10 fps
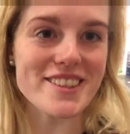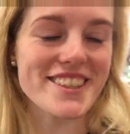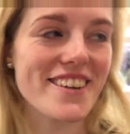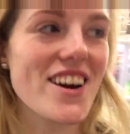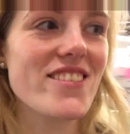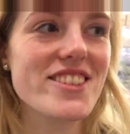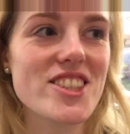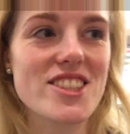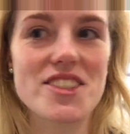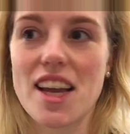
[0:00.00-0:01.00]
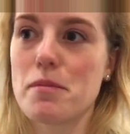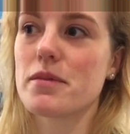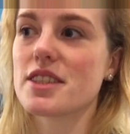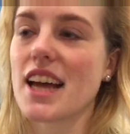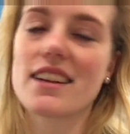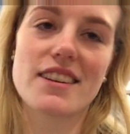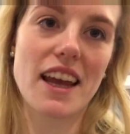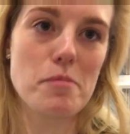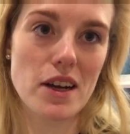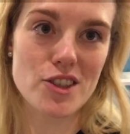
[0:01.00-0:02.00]
So rather than just the same standard
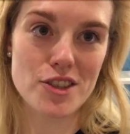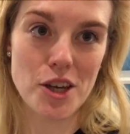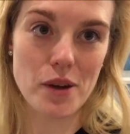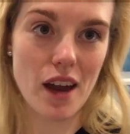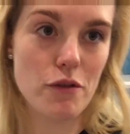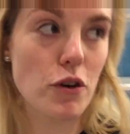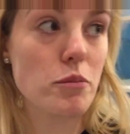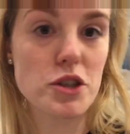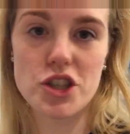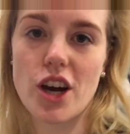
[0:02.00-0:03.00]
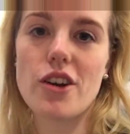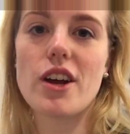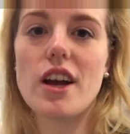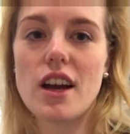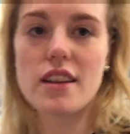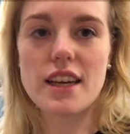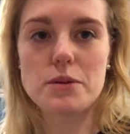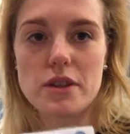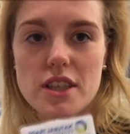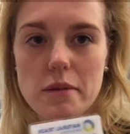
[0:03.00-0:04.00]
name badges that you get from the show, these
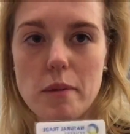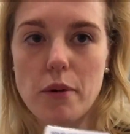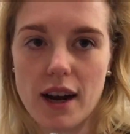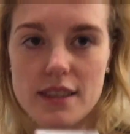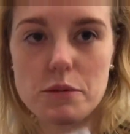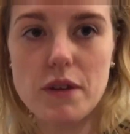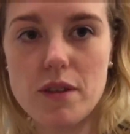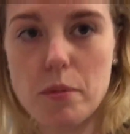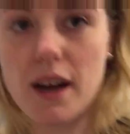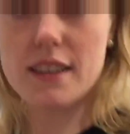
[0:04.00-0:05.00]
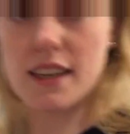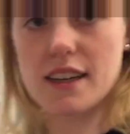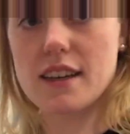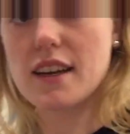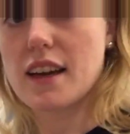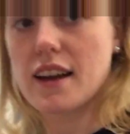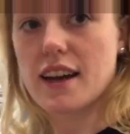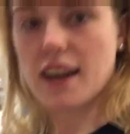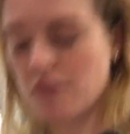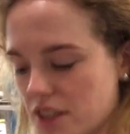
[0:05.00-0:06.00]
ones are going to be branded with the branding,
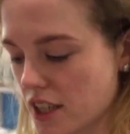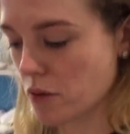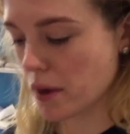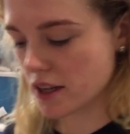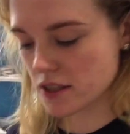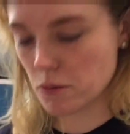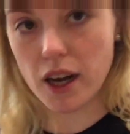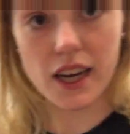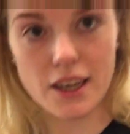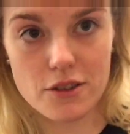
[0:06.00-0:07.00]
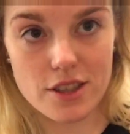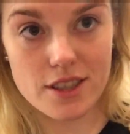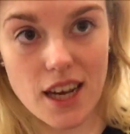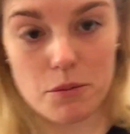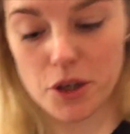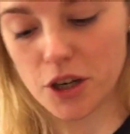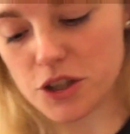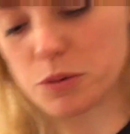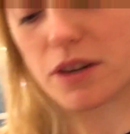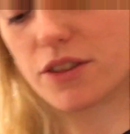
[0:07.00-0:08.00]
and every single person working on the stand will
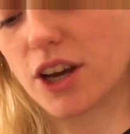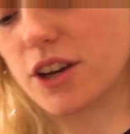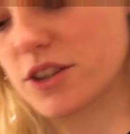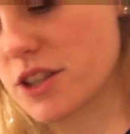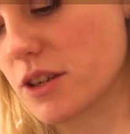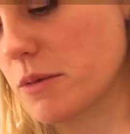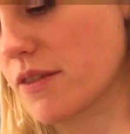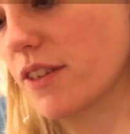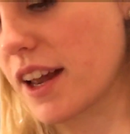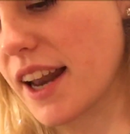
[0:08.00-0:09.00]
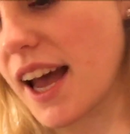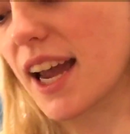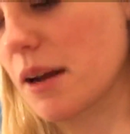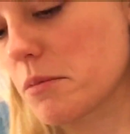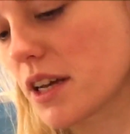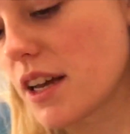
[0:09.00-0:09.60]
use one of those with their name.